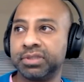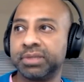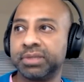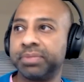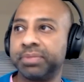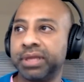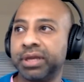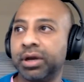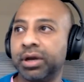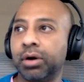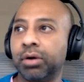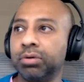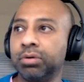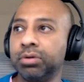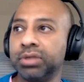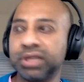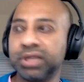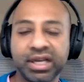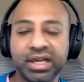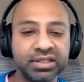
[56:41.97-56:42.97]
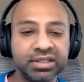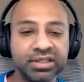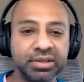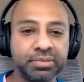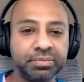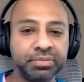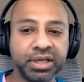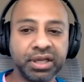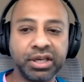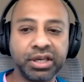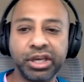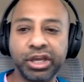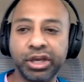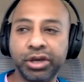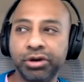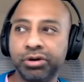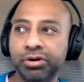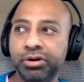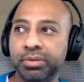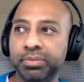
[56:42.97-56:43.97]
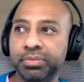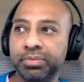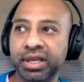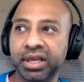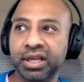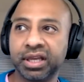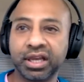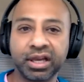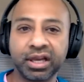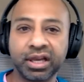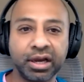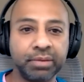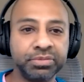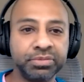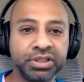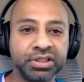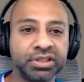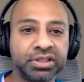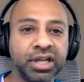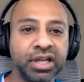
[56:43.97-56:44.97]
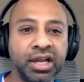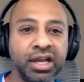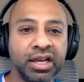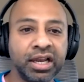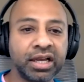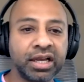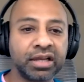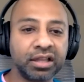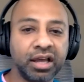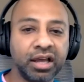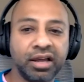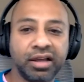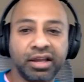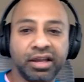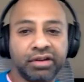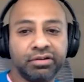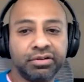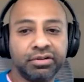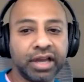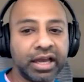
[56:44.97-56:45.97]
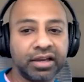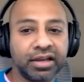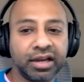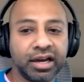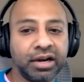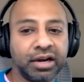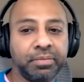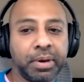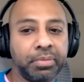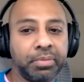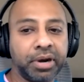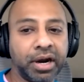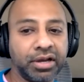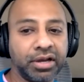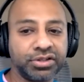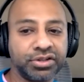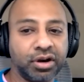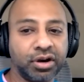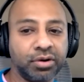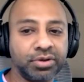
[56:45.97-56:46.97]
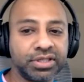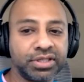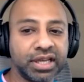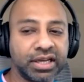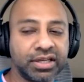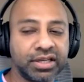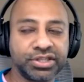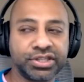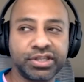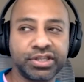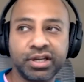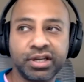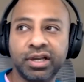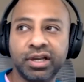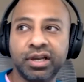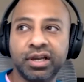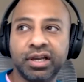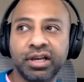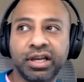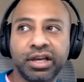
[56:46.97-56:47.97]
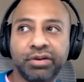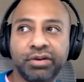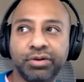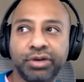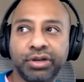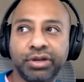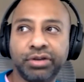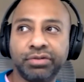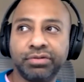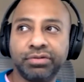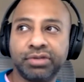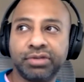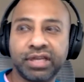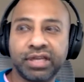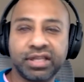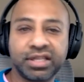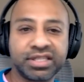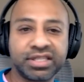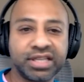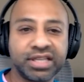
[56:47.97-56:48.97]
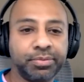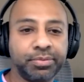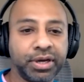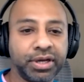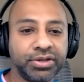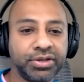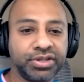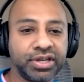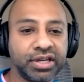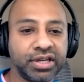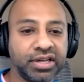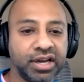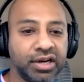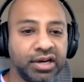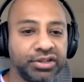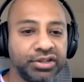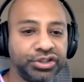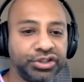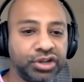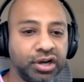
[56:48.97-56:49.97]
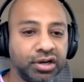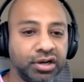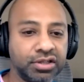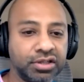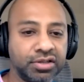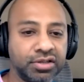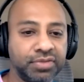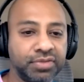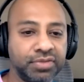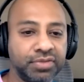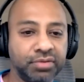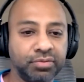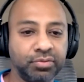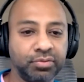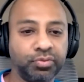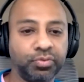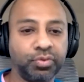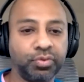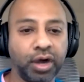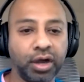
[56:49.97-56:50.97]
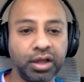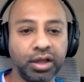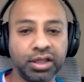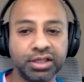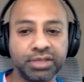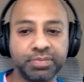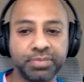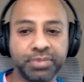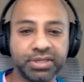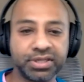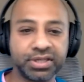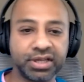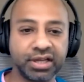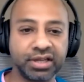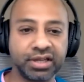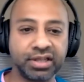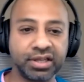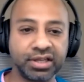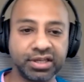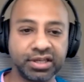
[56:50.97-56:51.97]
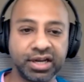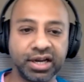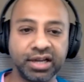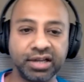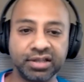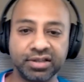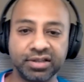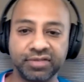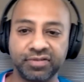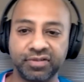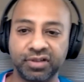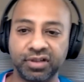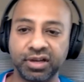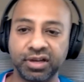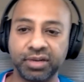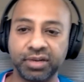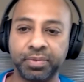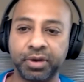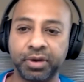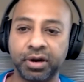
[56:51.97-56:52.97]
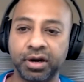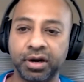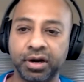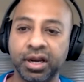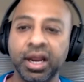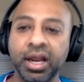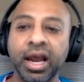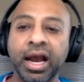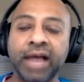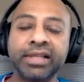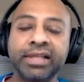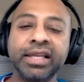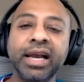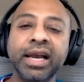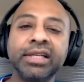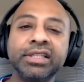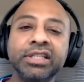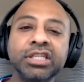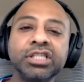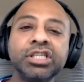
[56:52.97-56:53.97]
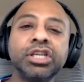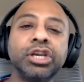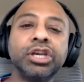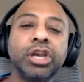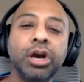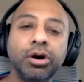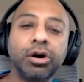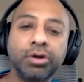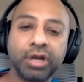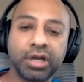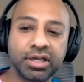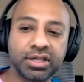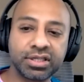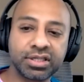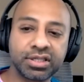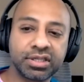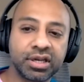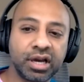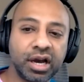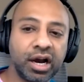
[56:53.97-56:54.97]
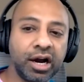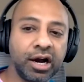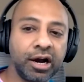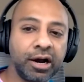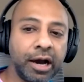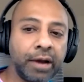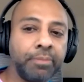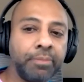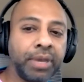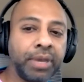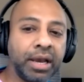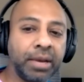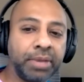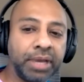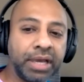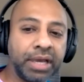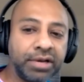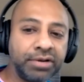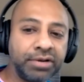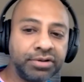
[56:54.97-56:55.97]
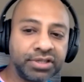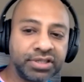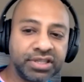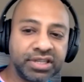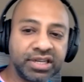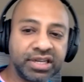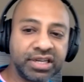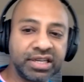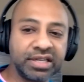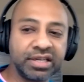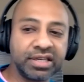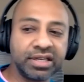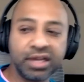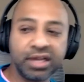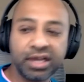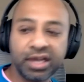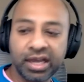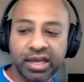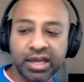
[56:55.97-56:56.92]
something old against something new. I'm just like, like, I remember I used to always, like, when you take the subway, you see entire chunks of the wall is missing and the tiles have fallen apart. I think I just notice. I'm interested in